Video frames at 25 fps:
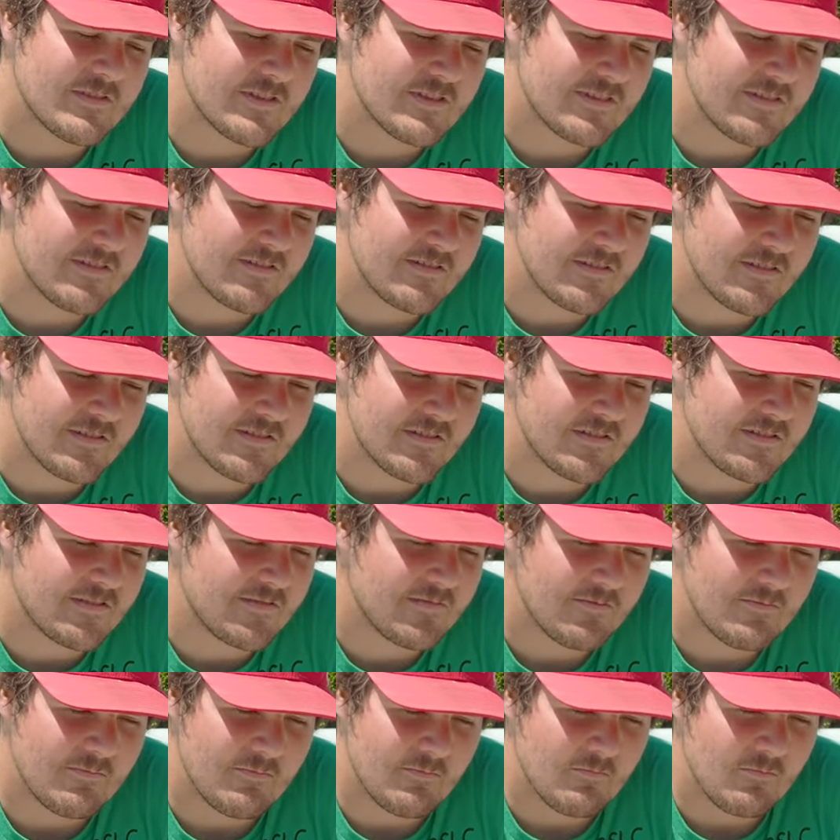Just
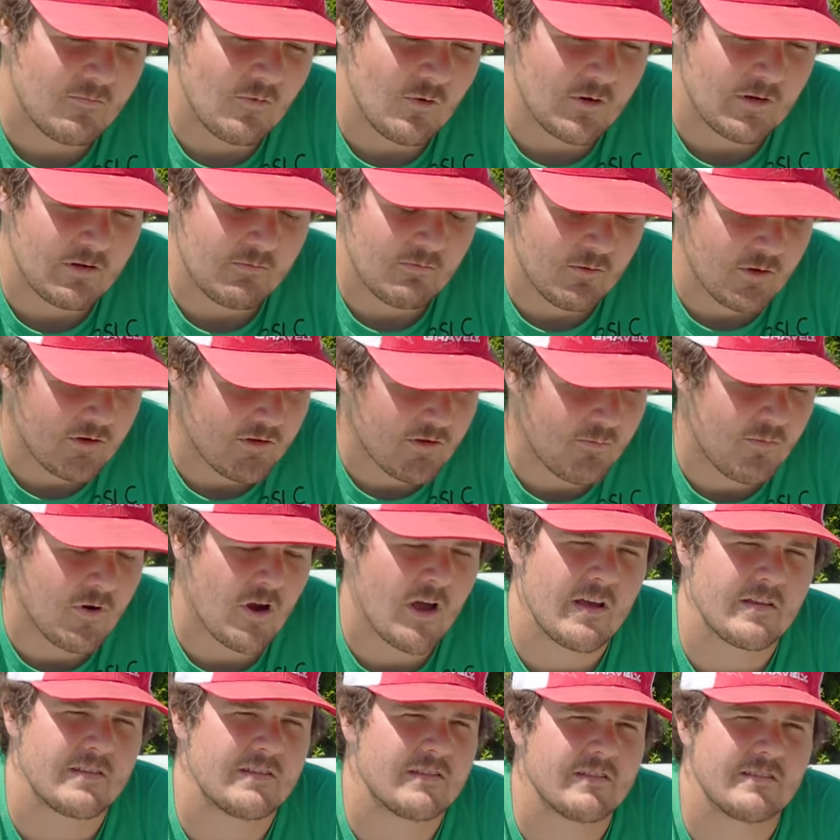just work work the
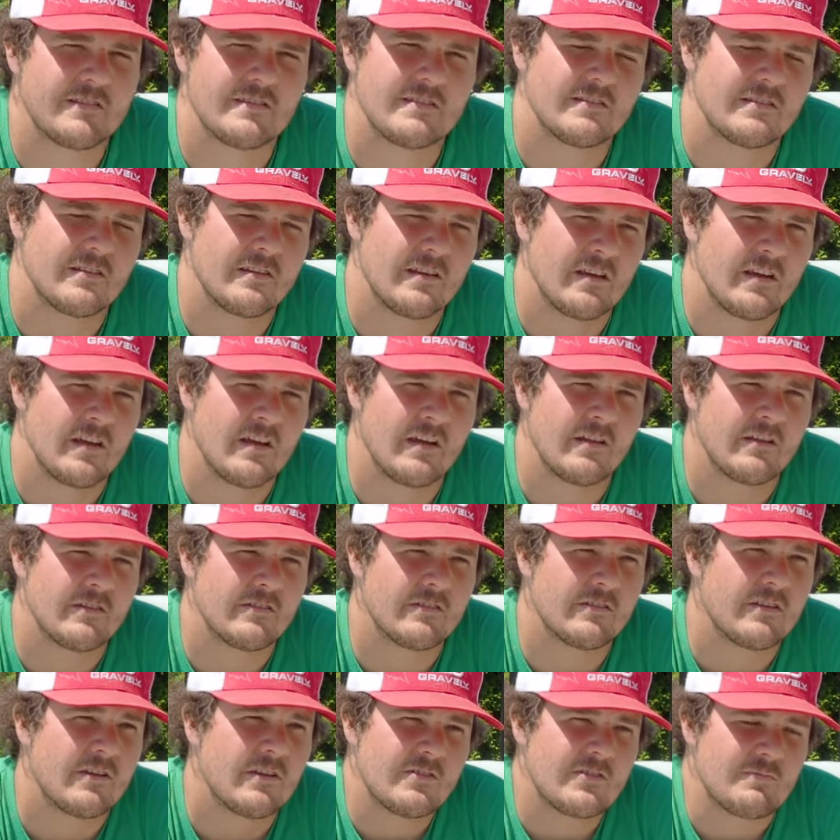process
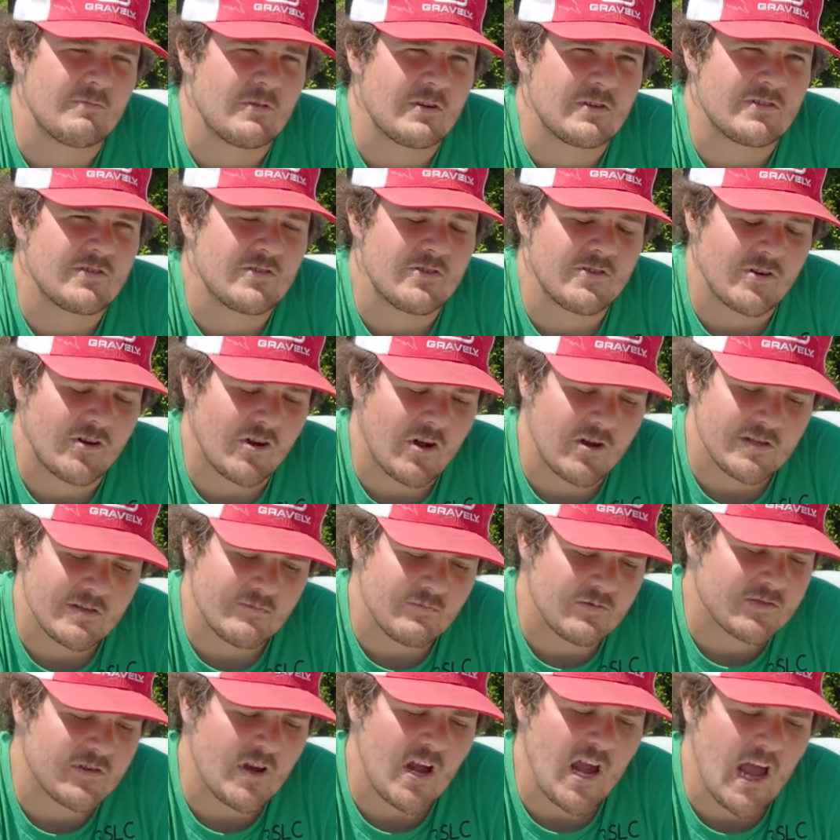and just make sure your
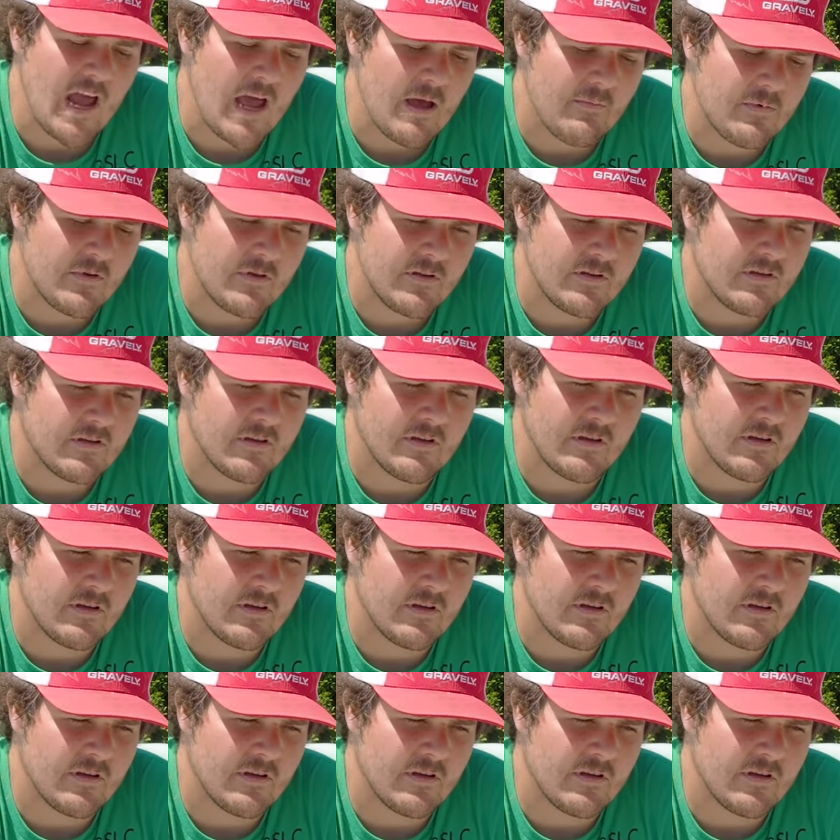customers are happy